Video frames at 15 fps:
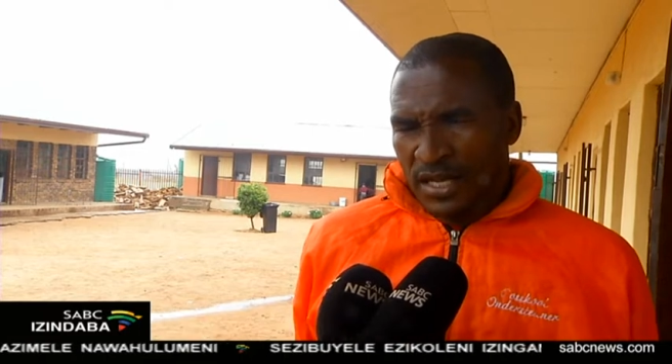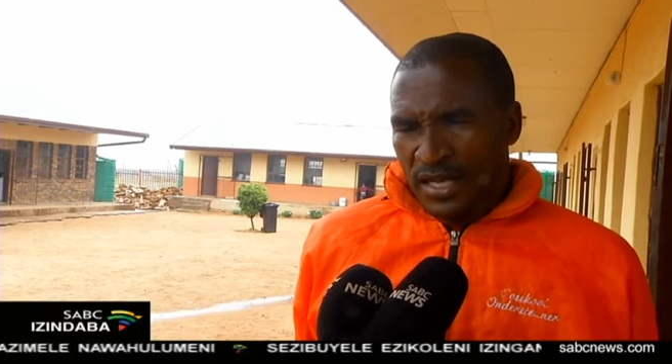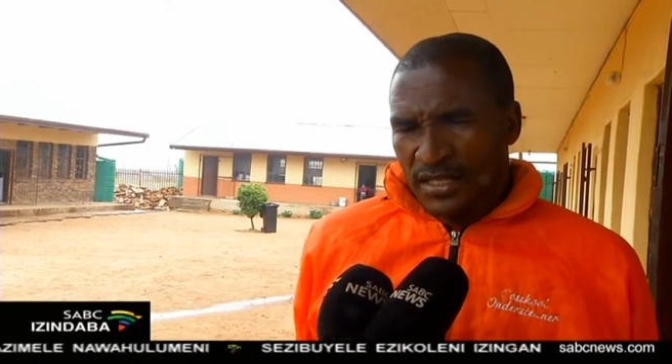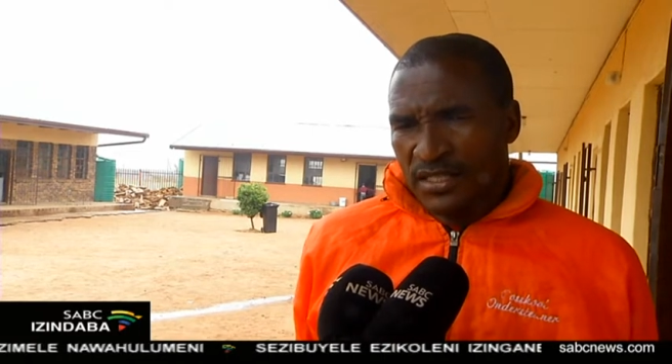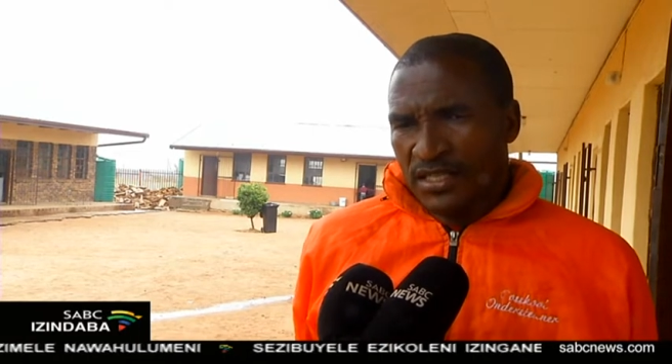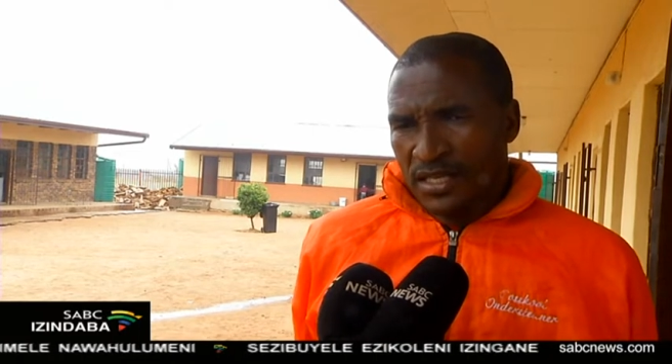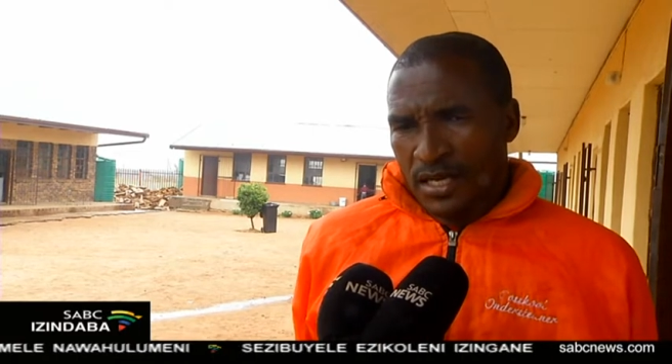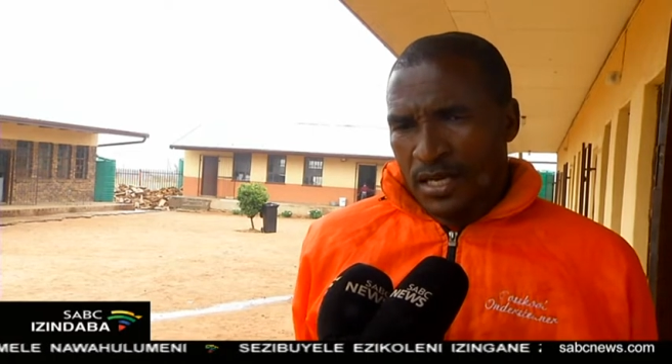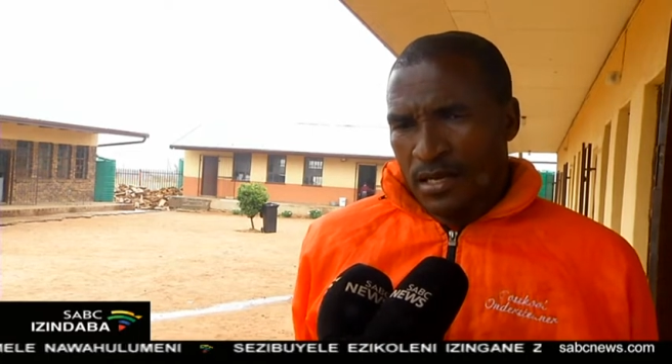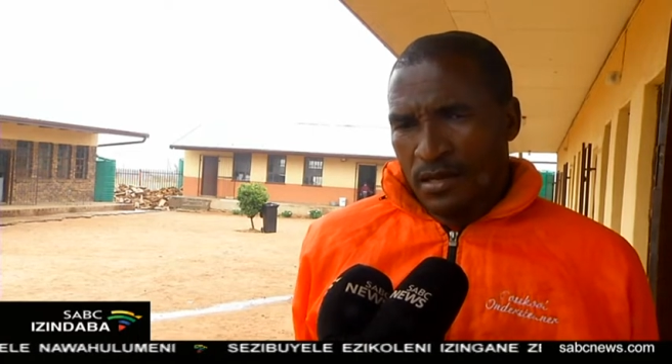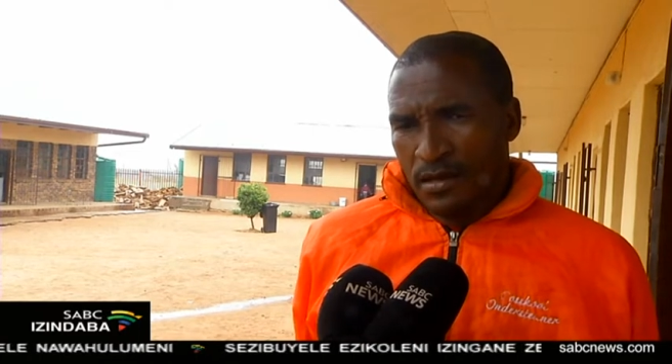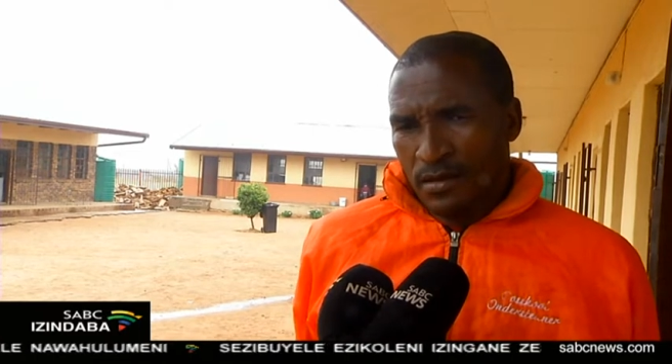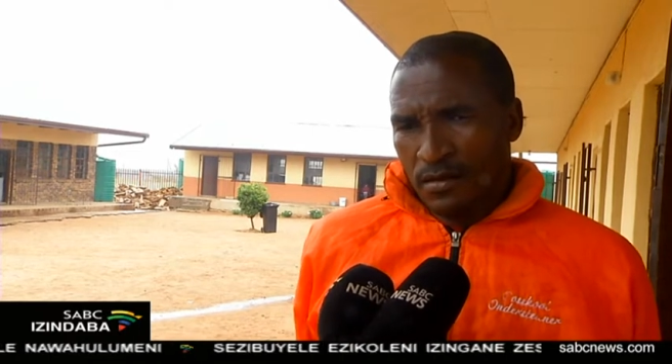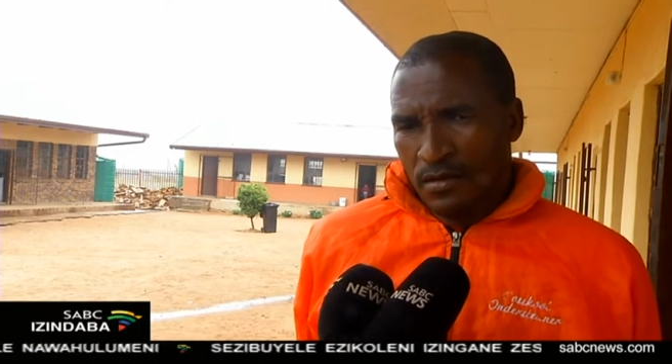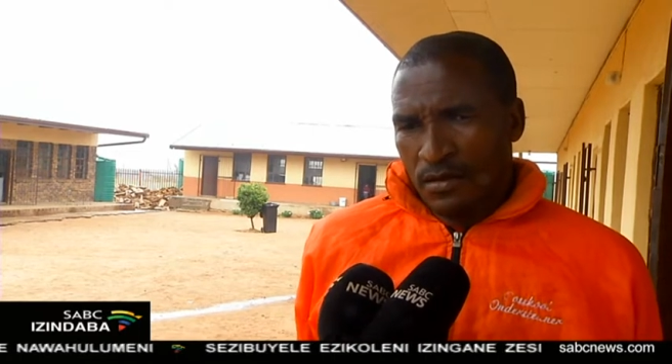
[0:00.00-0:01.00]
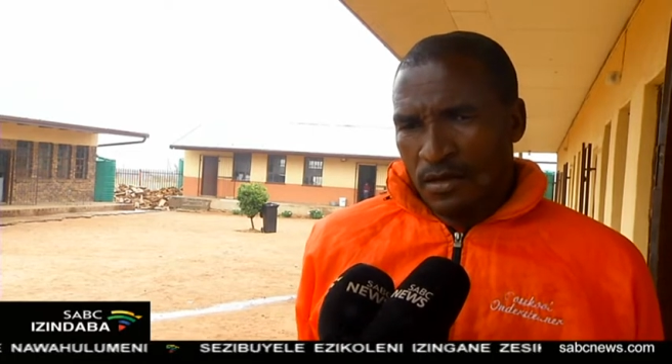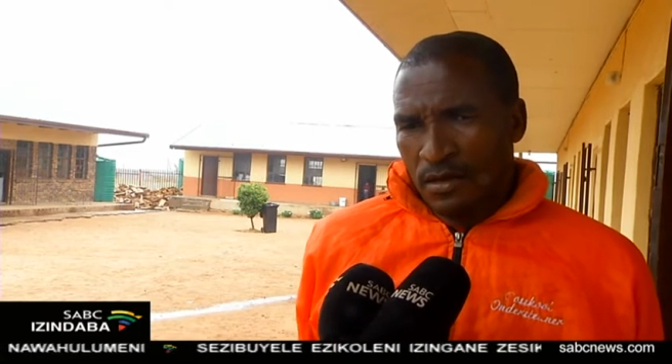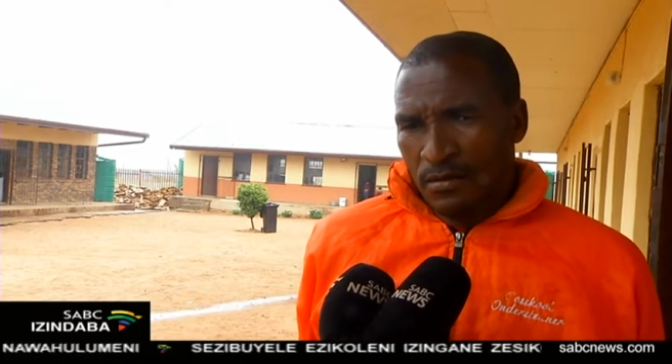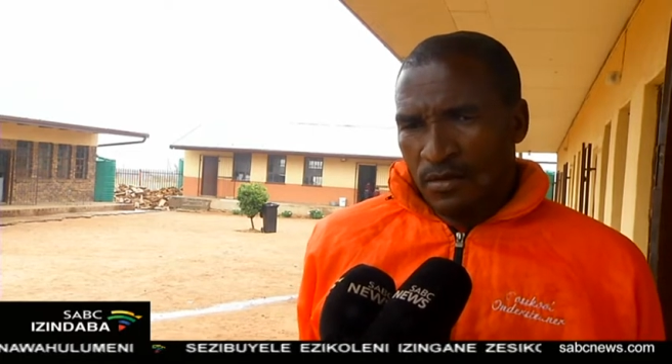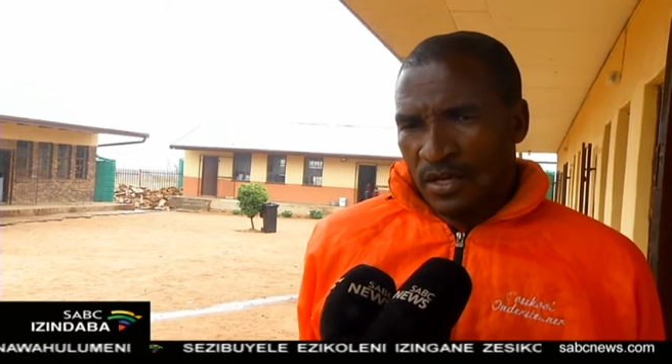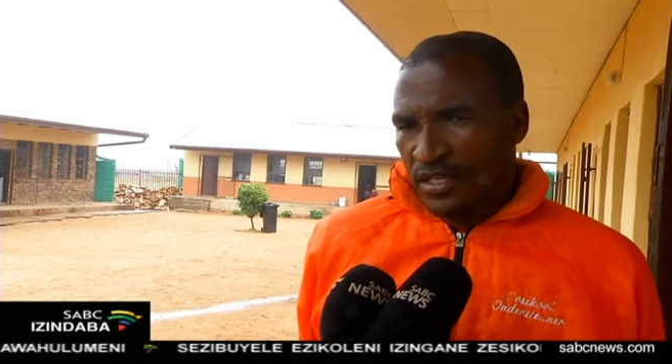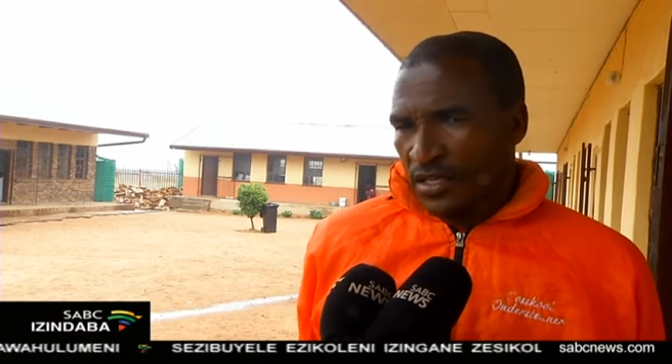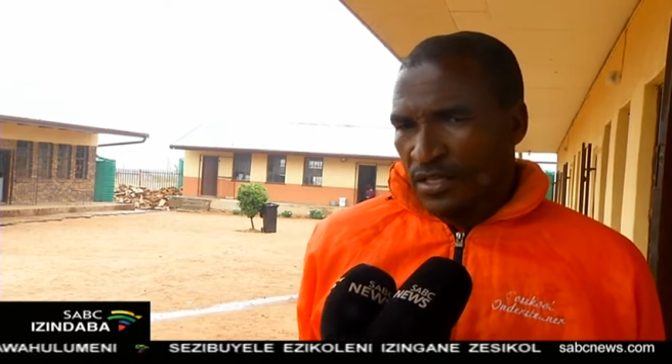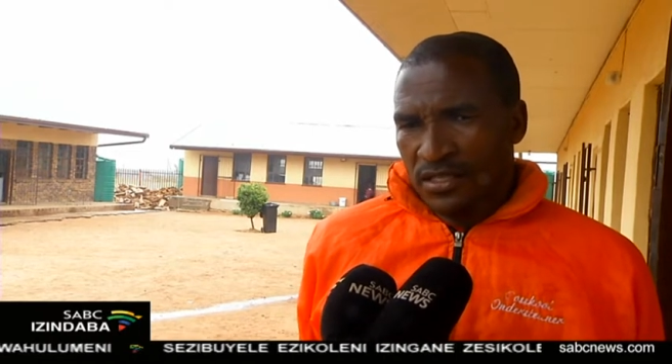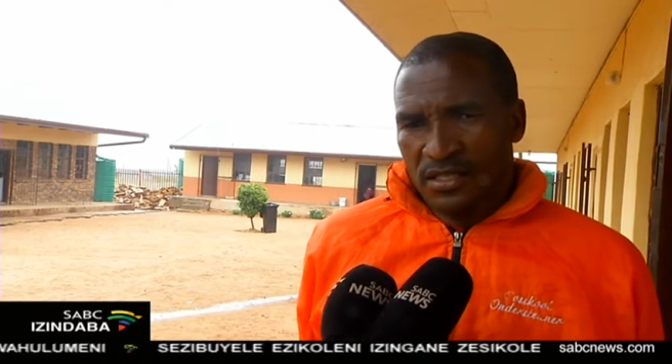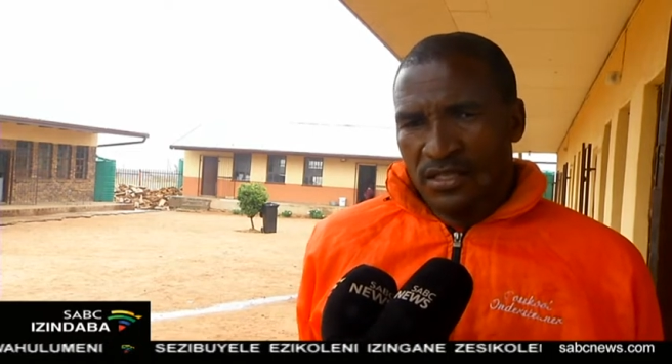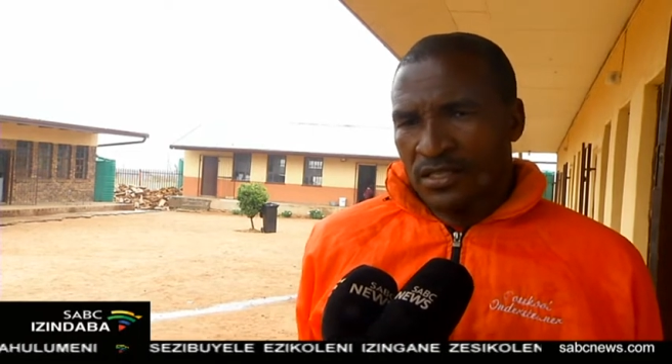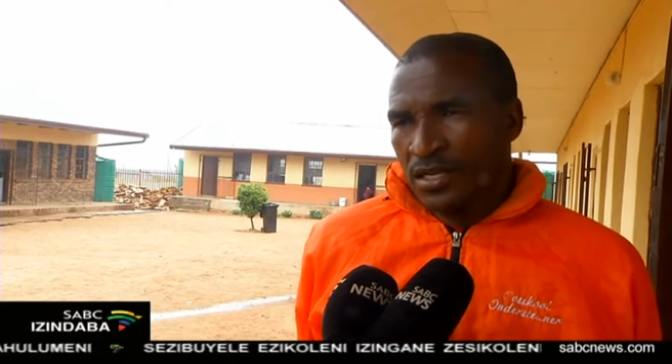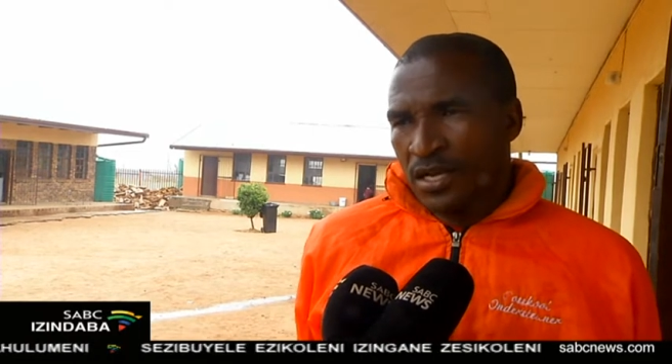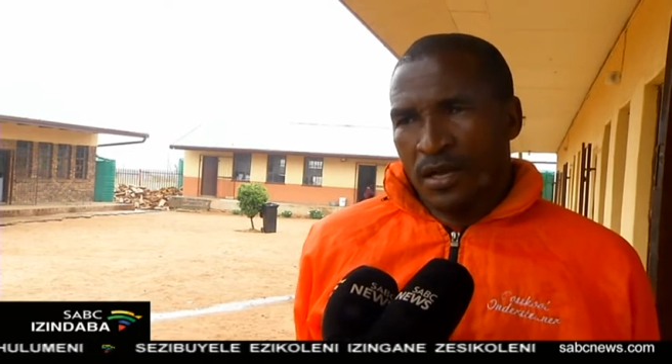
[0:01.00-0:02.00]
last year, but they
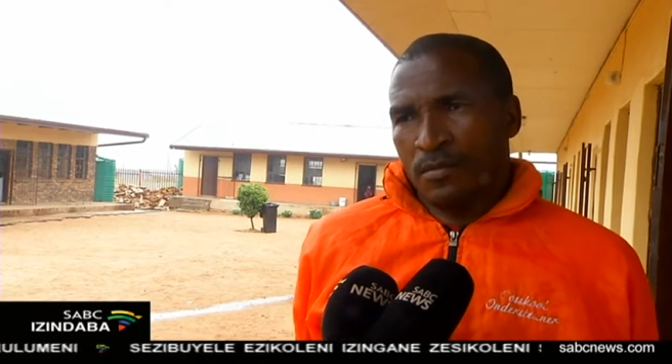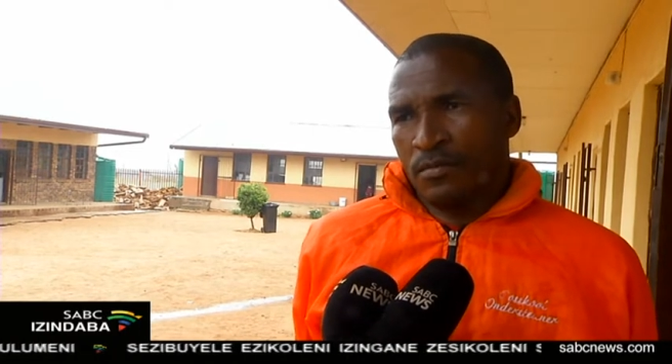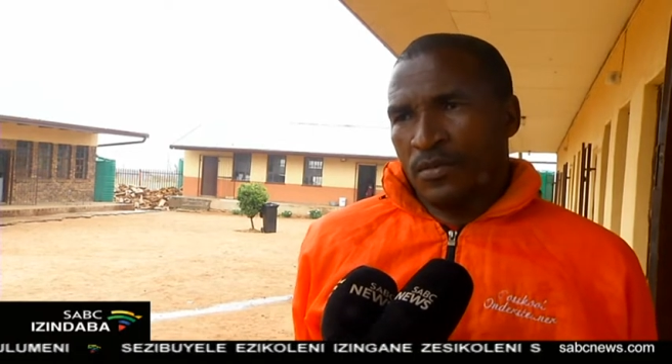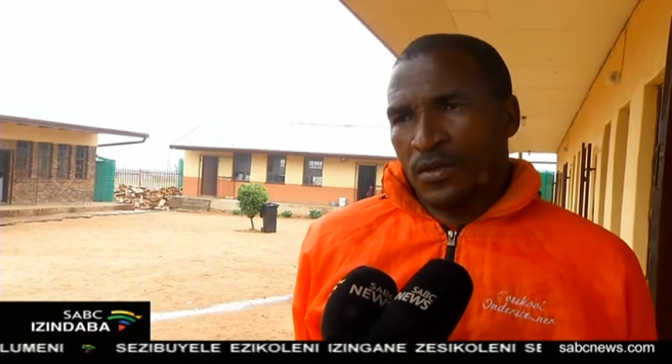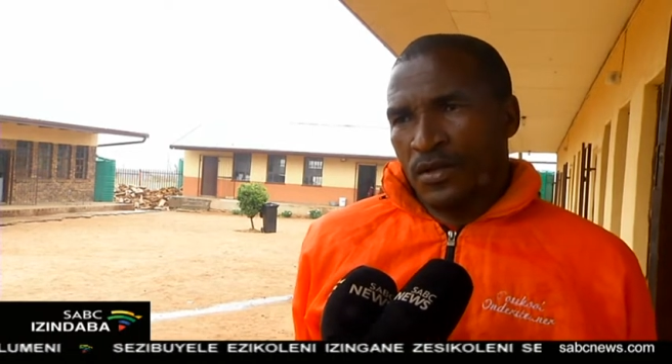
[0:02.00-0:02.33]
didn't come.